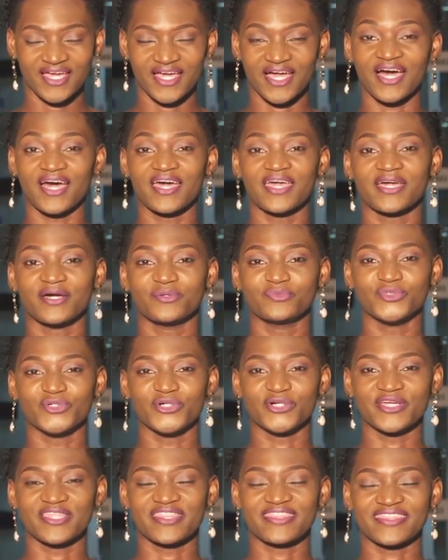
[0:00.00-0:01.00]
I am
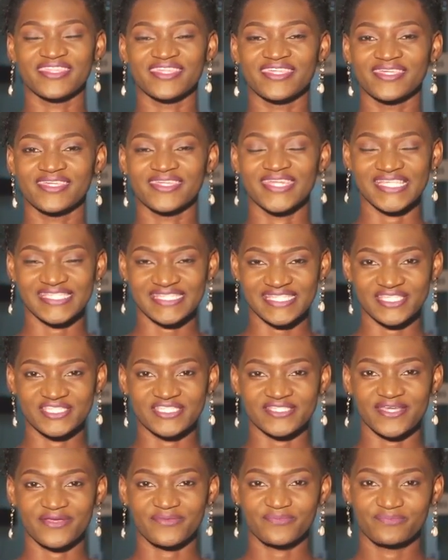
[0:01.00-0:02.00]
Ruthie
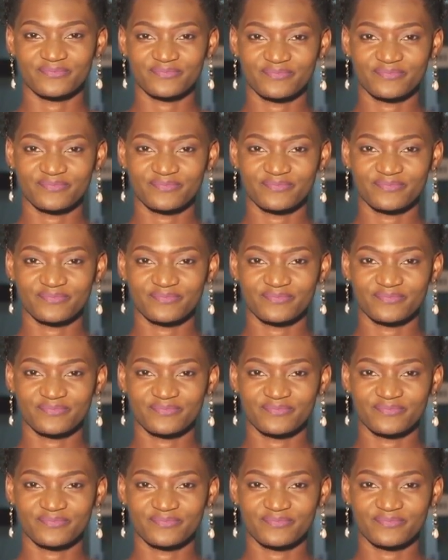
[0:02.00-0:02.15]
Naseje.